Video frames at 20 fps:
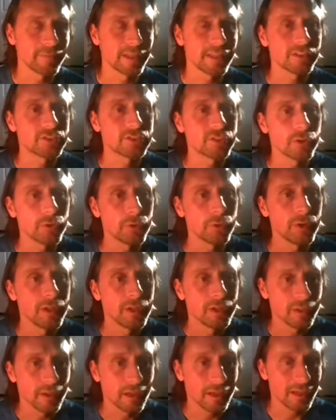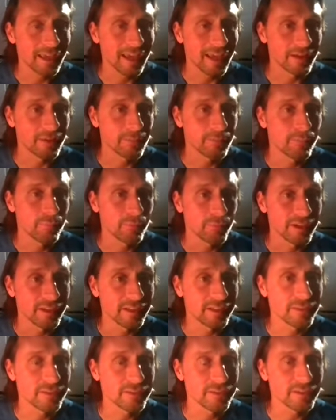And so, again,
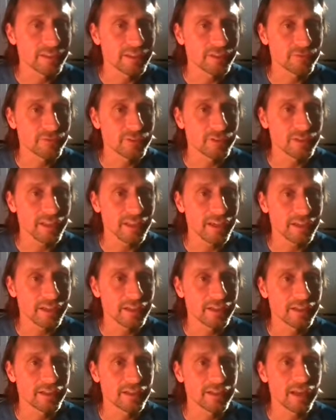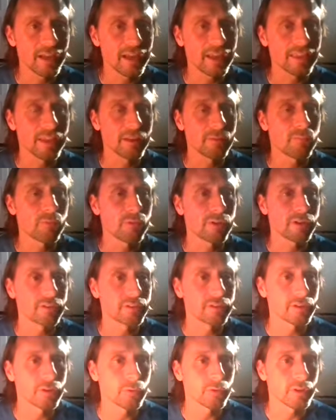breathe to lift the leg and then breathe
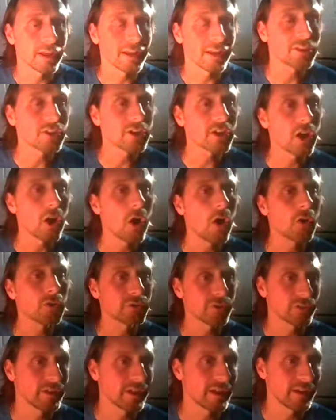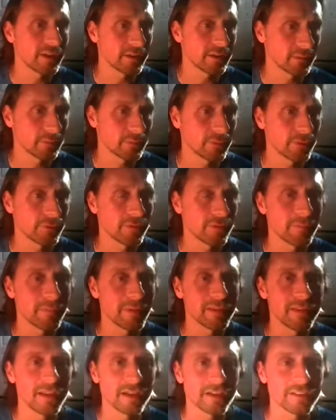to lower the leg. And you're going to alternate. I don't know if I
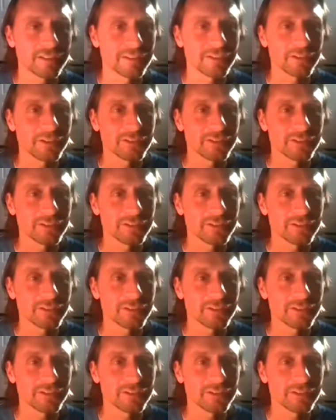made that clear.